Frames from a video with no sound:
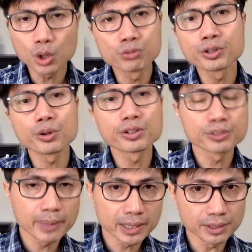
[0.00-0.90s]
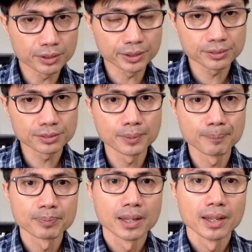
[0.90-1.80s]
over the course of many years
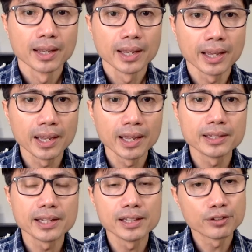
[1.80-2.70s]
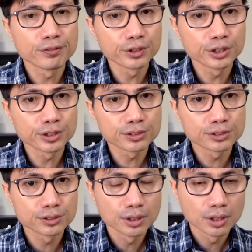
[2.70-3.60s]
and in the first